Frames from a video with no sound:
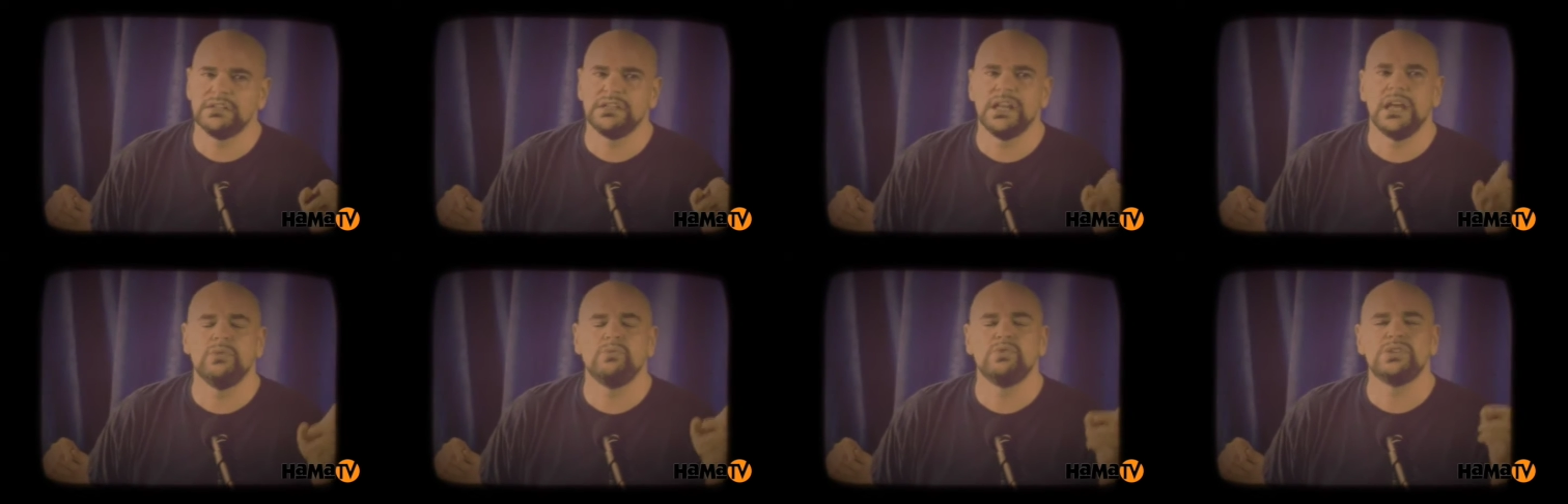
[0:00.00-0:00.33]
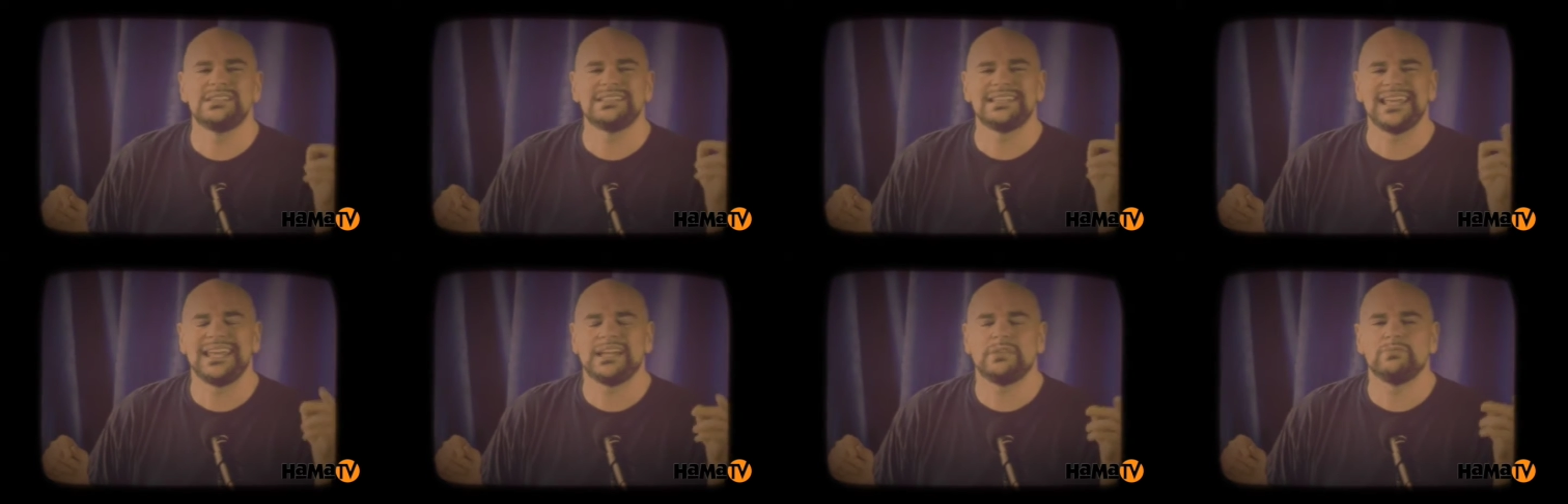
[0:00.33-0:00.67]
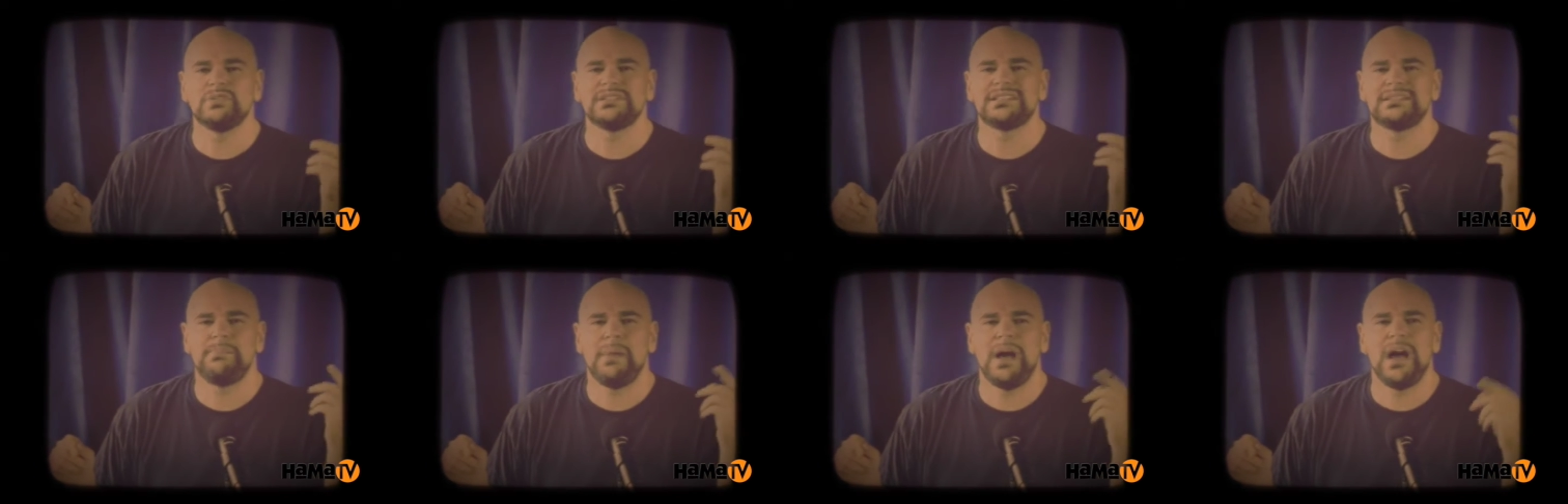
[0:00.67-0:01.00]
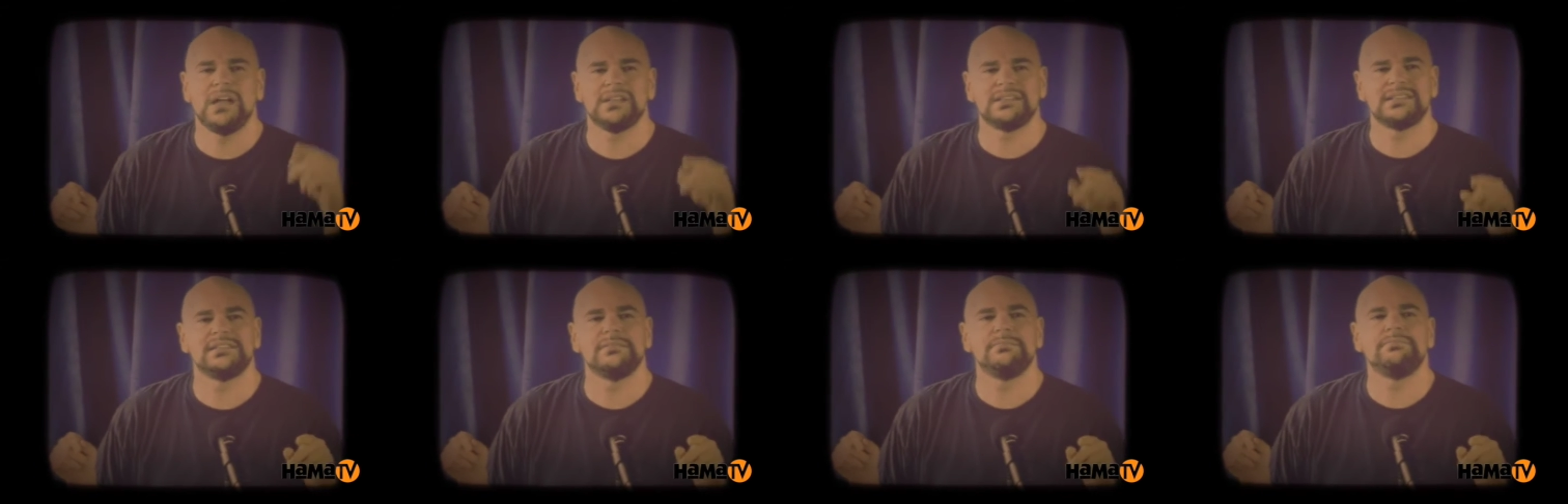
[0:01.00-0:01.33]
They would take
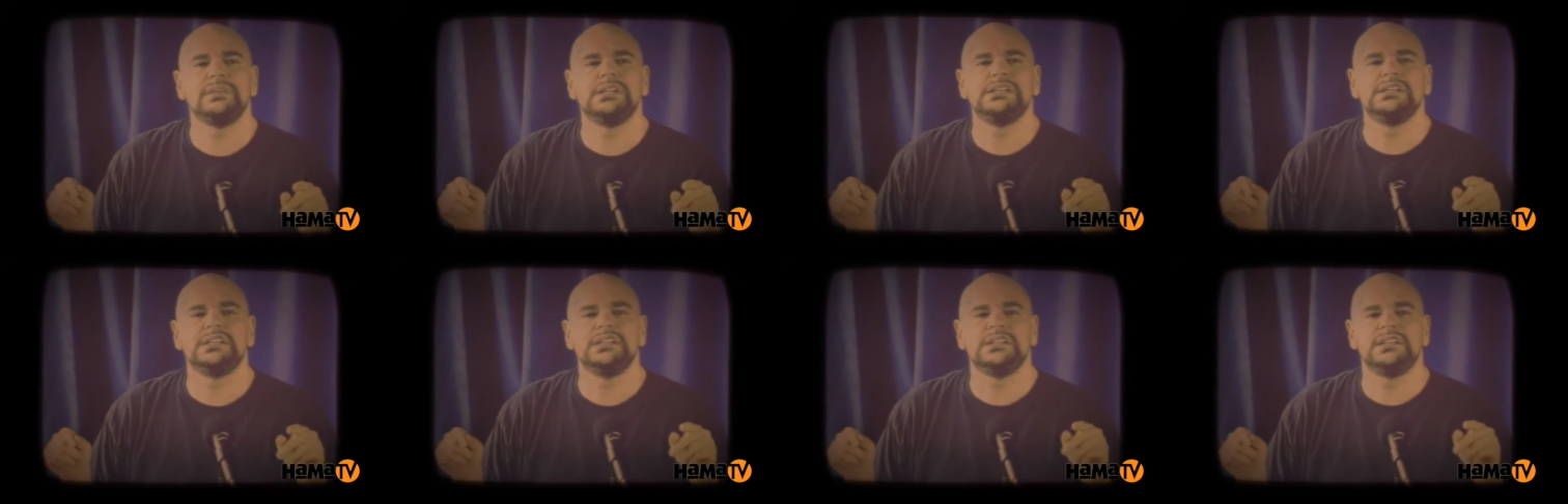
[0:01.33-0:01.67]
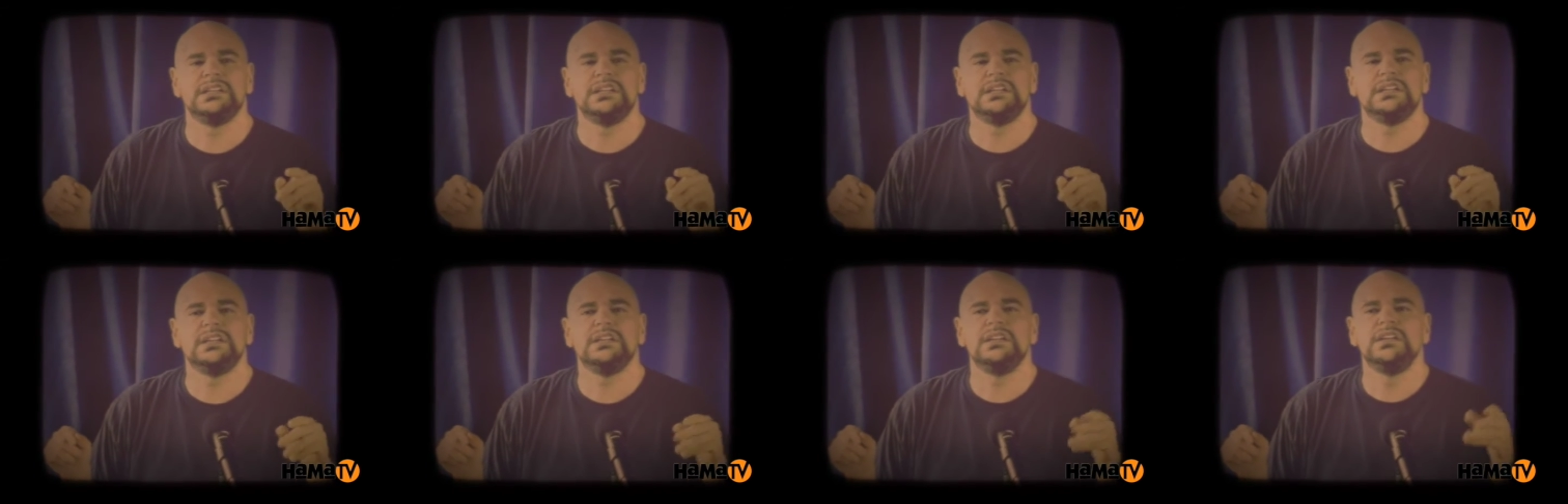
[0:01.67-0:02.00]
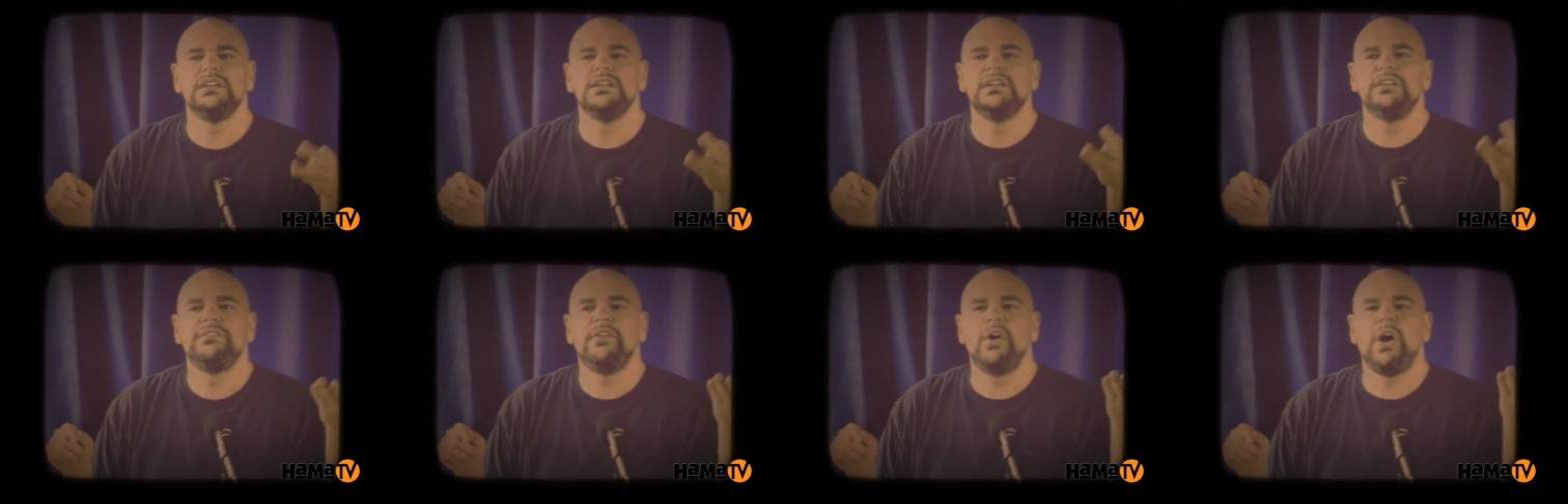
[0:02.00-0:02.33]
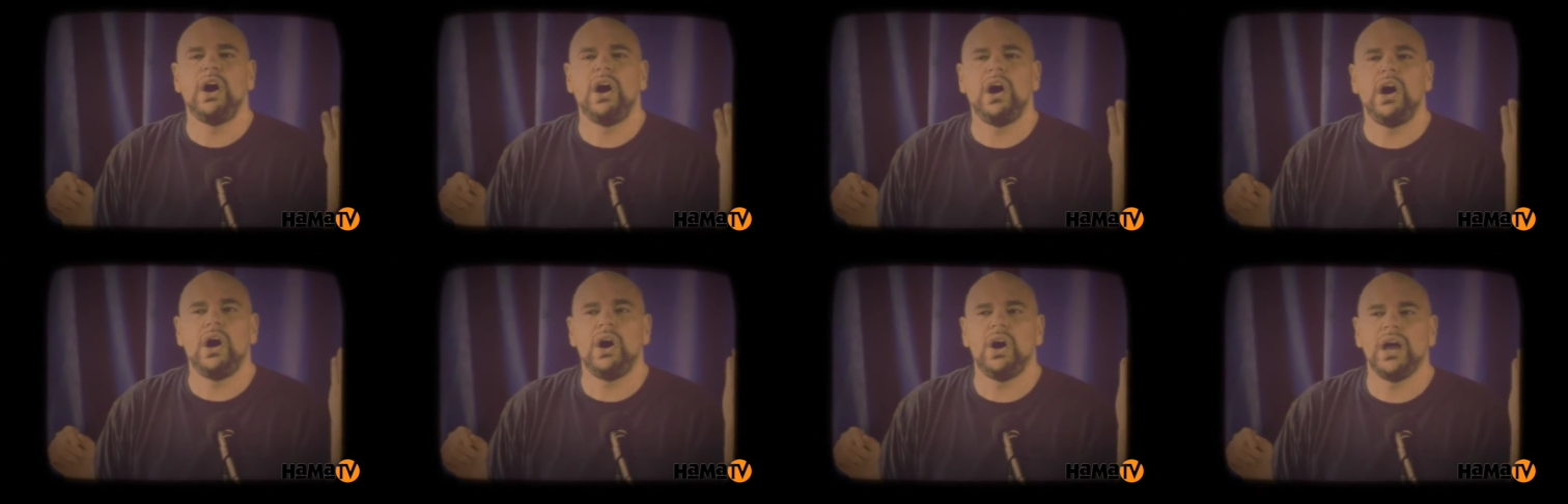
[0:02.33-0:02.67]
responsibility
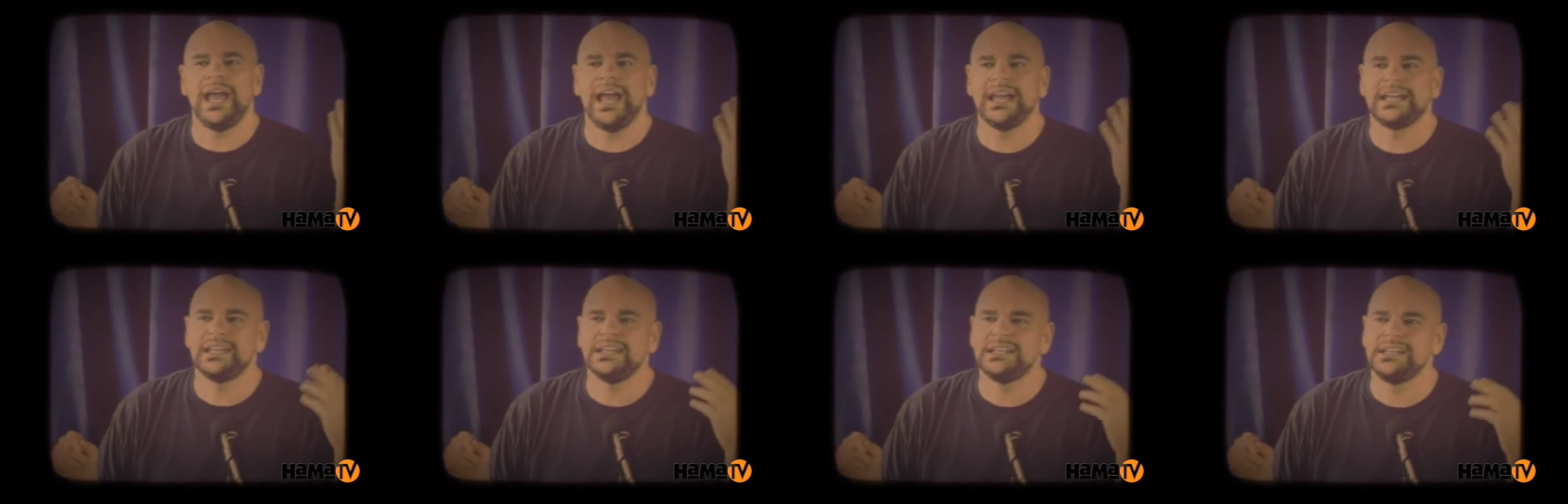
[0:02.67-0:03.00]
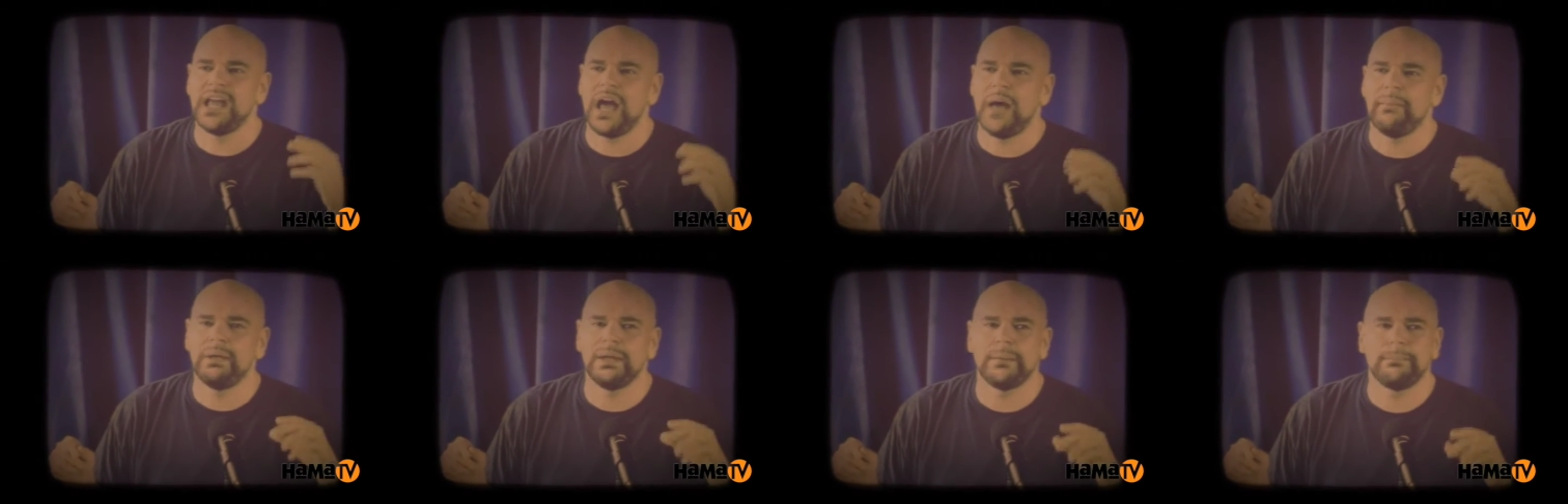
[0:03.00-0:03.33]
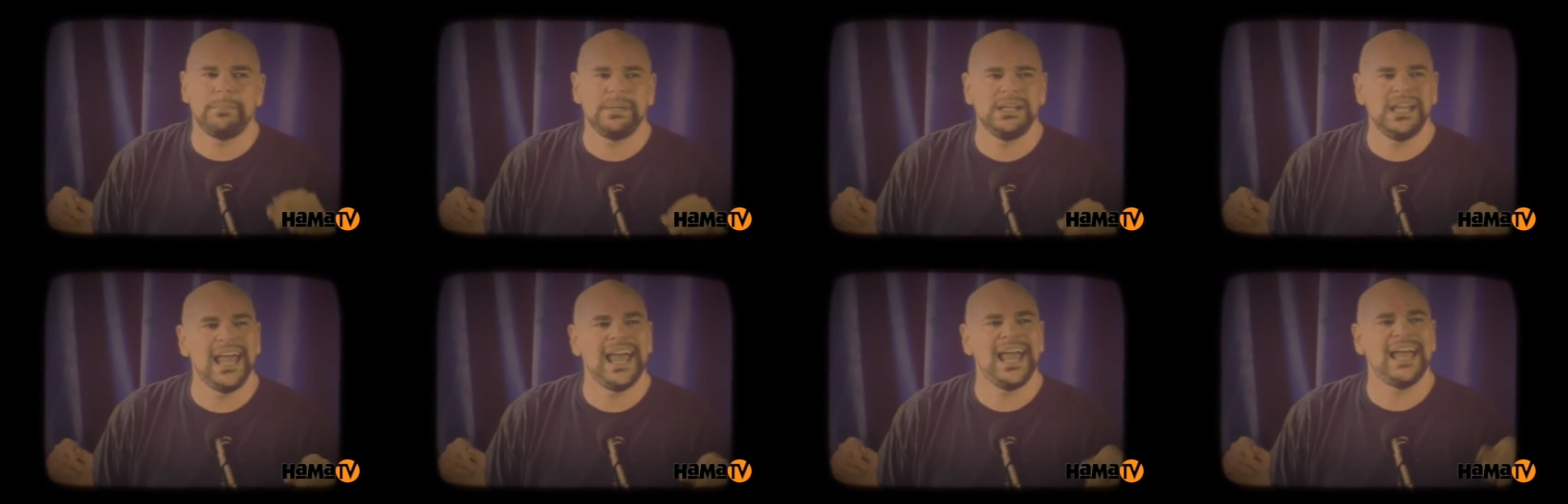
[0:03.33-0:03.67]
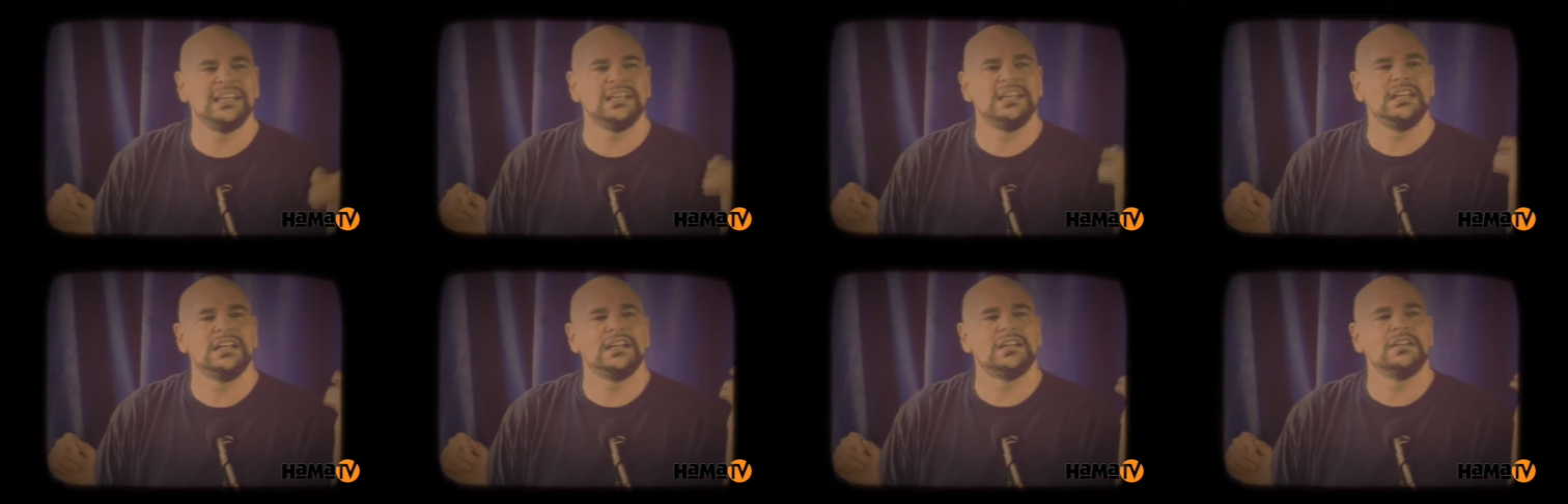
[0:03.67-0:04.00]
for all economic
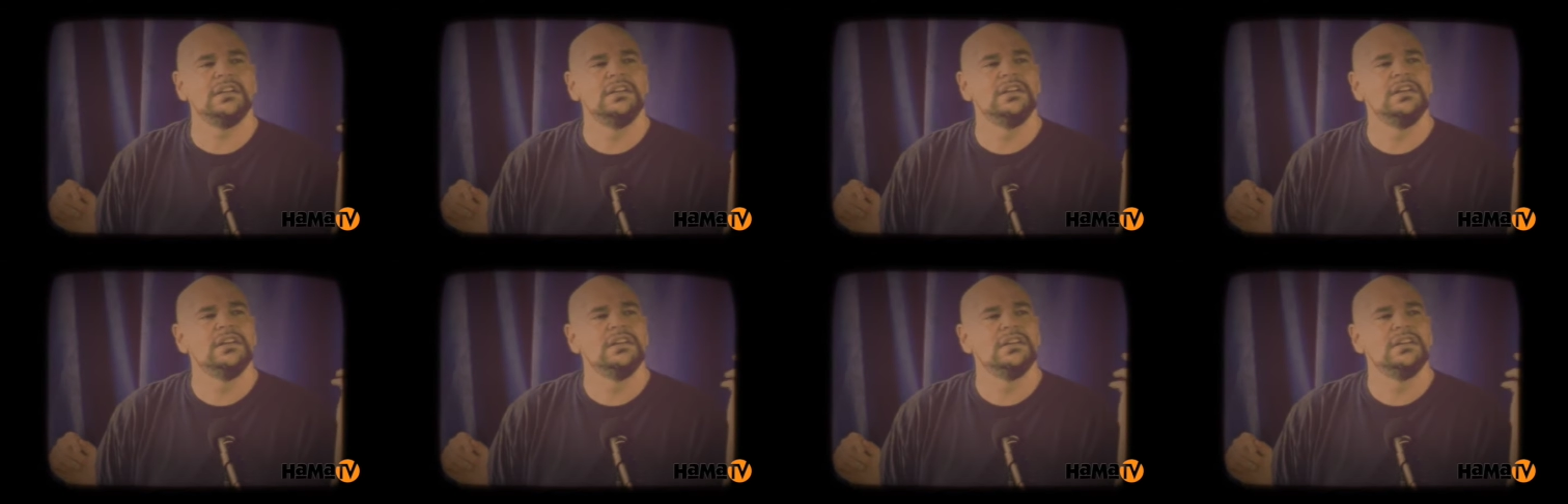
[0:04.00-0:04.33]
planning,